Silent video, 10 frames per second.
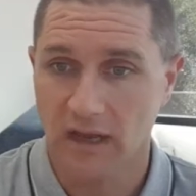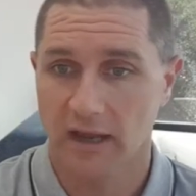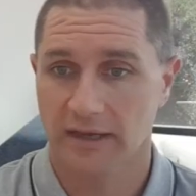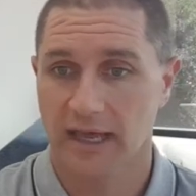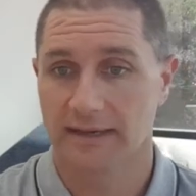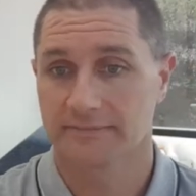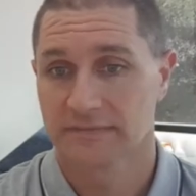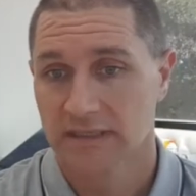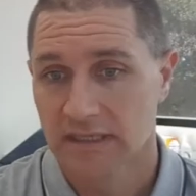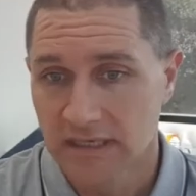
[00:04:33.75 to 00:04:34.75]
Okay,
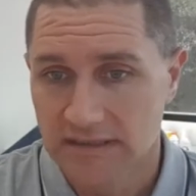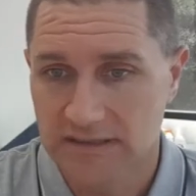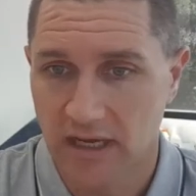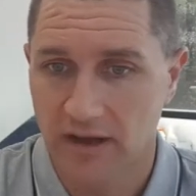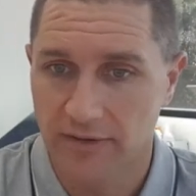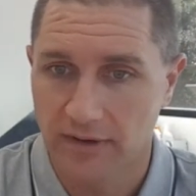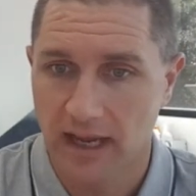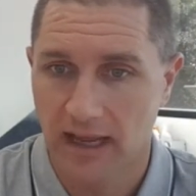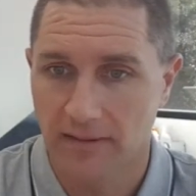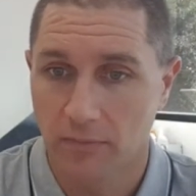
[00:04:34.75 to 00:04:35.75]
so
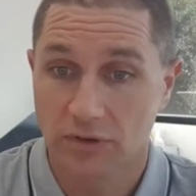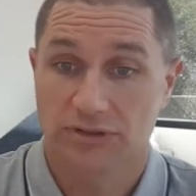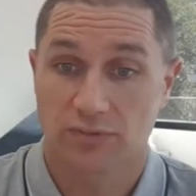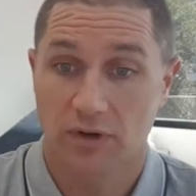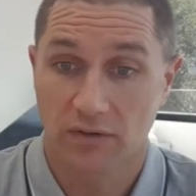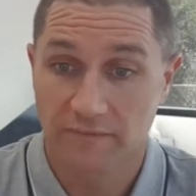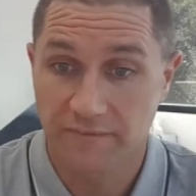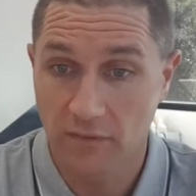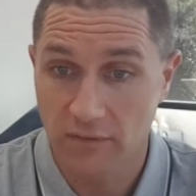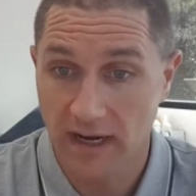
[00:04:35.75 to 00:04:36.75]
um, what's the role
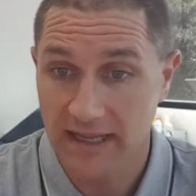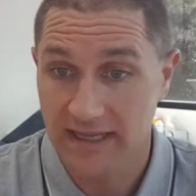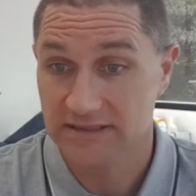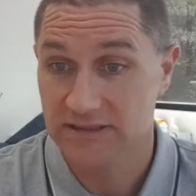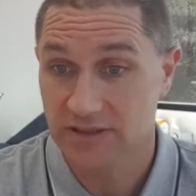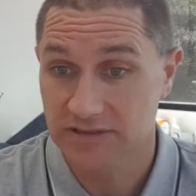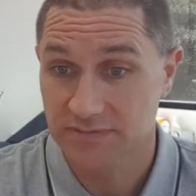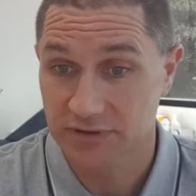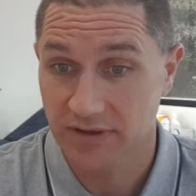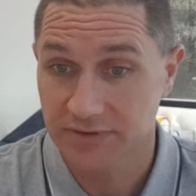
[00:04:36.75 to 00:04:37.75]
for uh, exercise
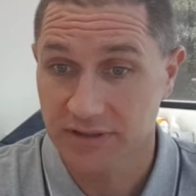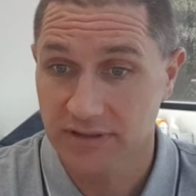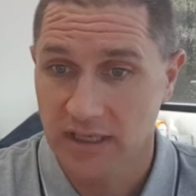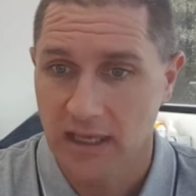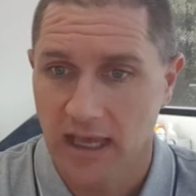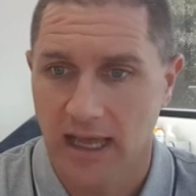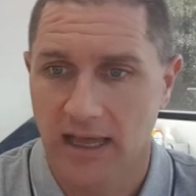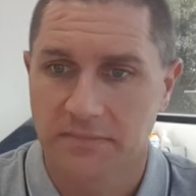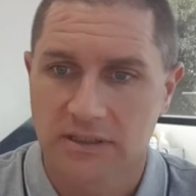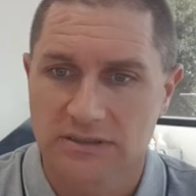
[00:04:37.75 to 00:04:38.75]
prescription?
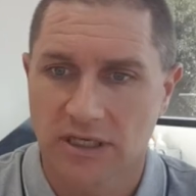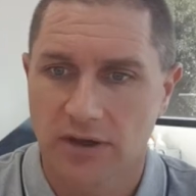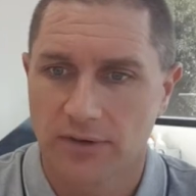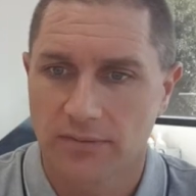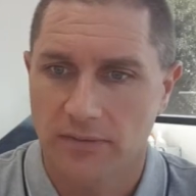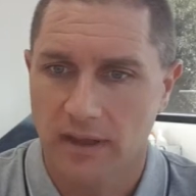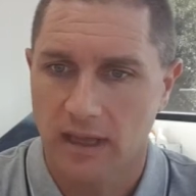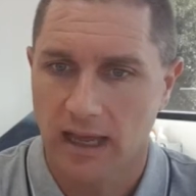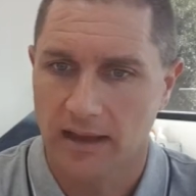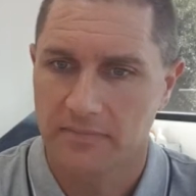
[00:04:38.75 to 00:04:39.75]
Um, so
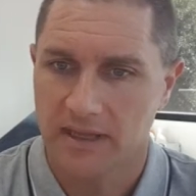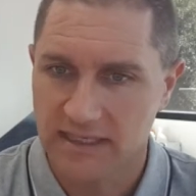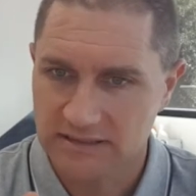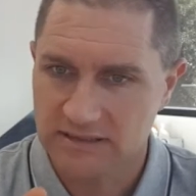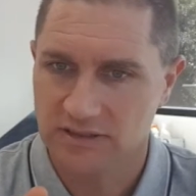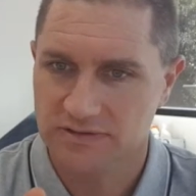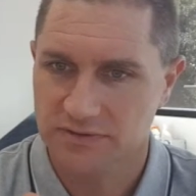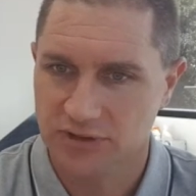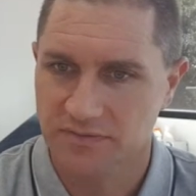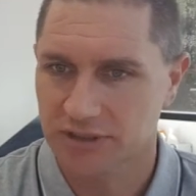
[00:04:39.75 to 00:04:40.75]
um, exercise
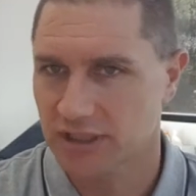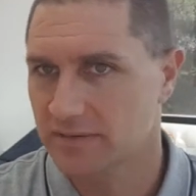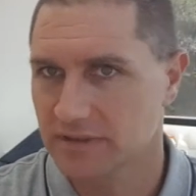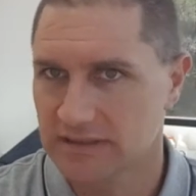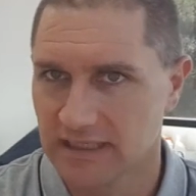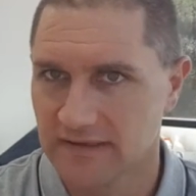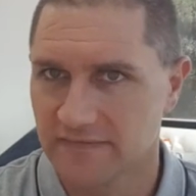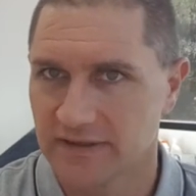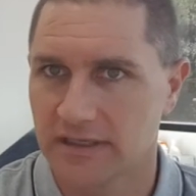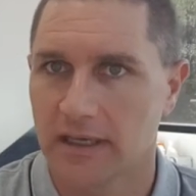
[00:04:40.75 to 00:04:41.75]
prescription can be
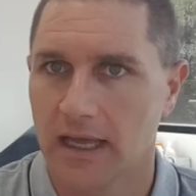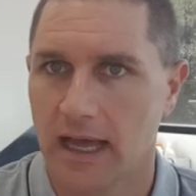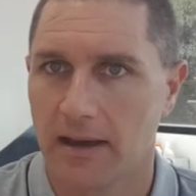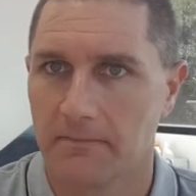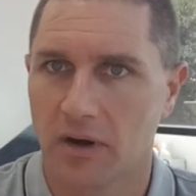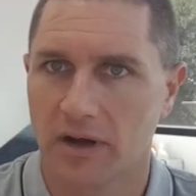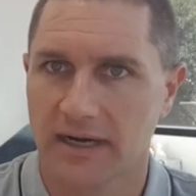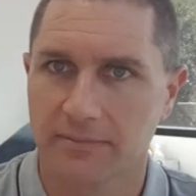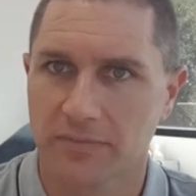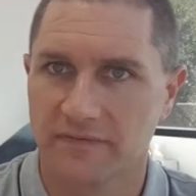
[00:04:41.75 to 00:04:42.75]
delivered um, by a
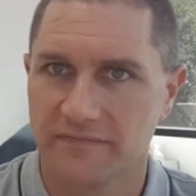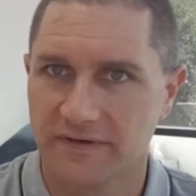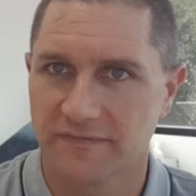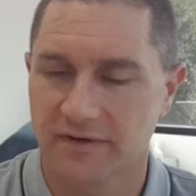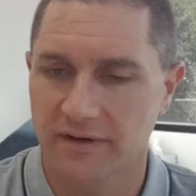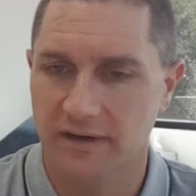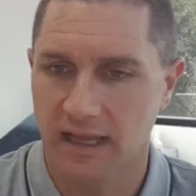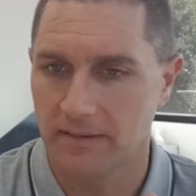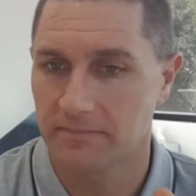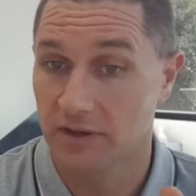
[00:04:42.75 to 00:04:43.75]
number of different
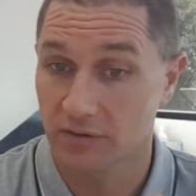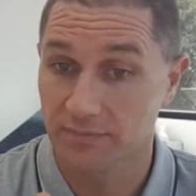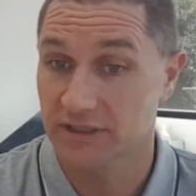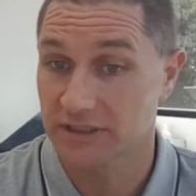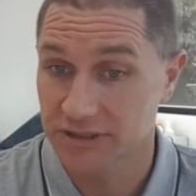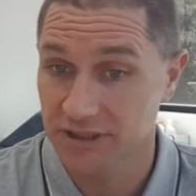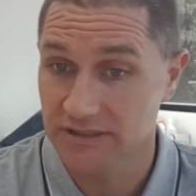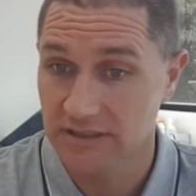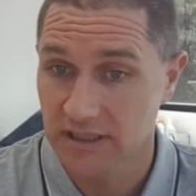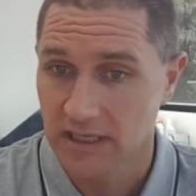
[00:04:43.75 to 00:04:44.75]
um, health
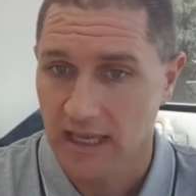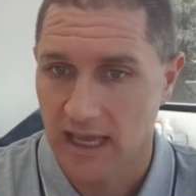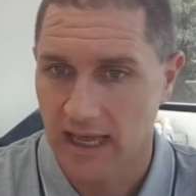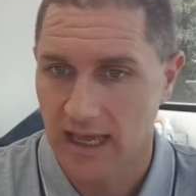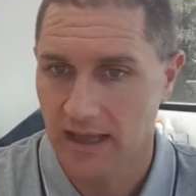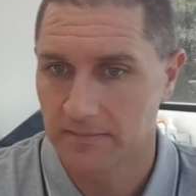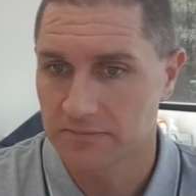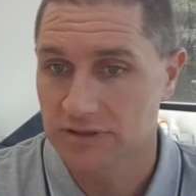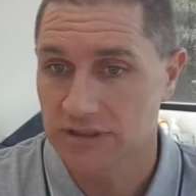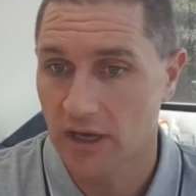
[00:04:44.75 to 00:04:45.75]
practitioners. Um,
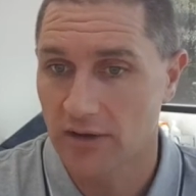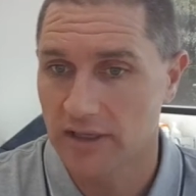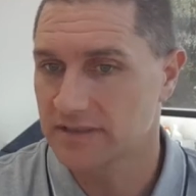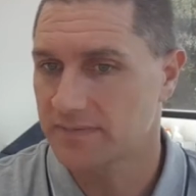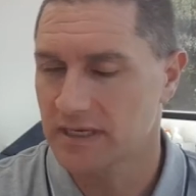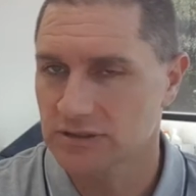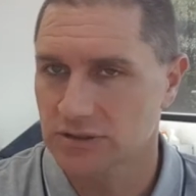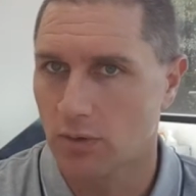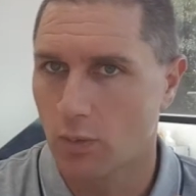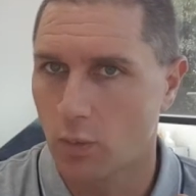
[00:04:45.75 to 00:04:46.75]
so it depends
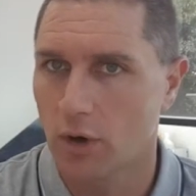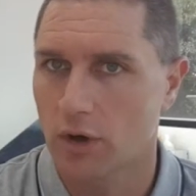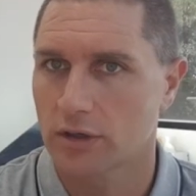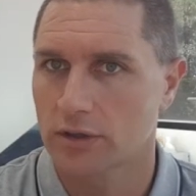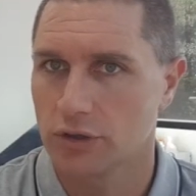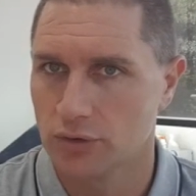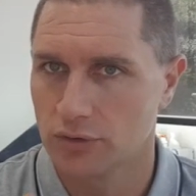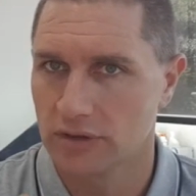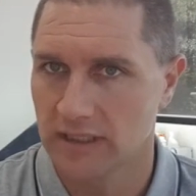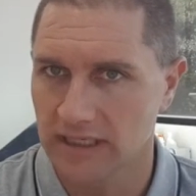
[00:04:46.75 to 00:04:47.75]
on what you
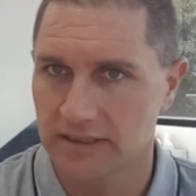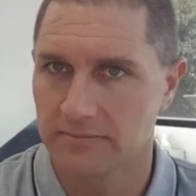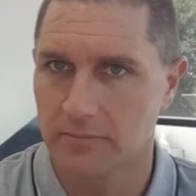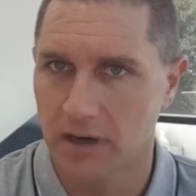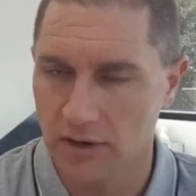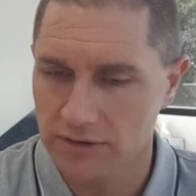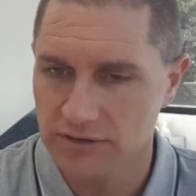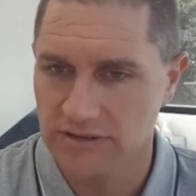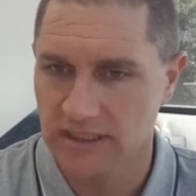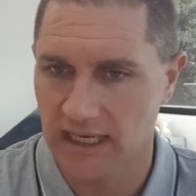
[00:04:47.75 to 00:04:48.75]
need
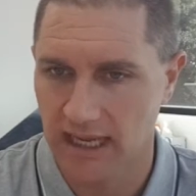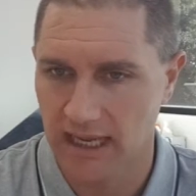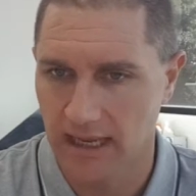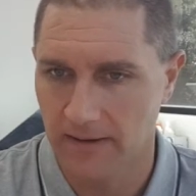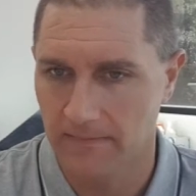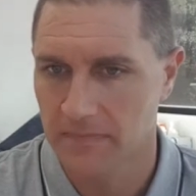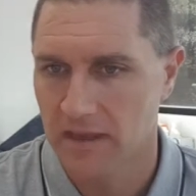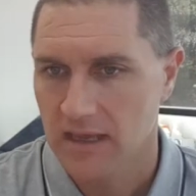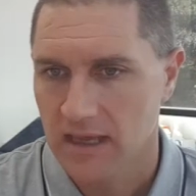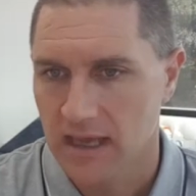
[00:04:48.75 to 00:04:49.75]
most.
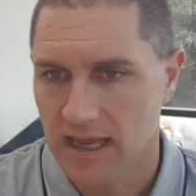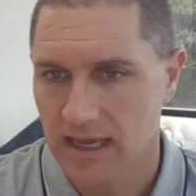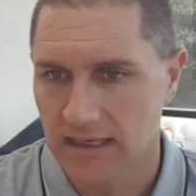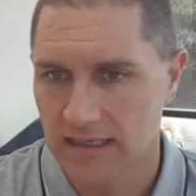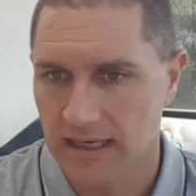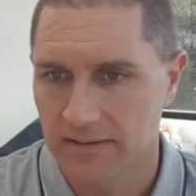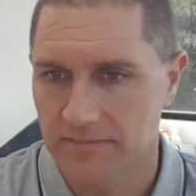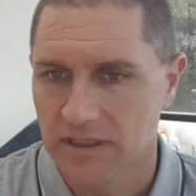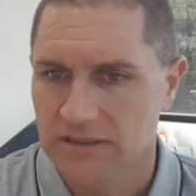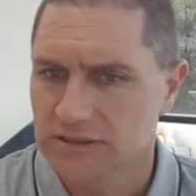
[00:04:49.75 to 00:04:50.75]
and
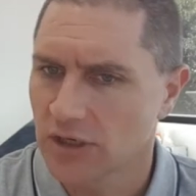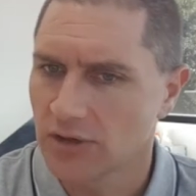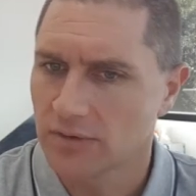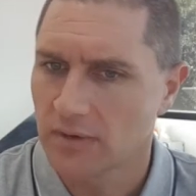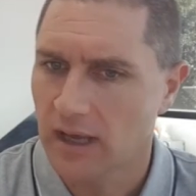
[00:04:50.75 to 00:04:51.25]
so,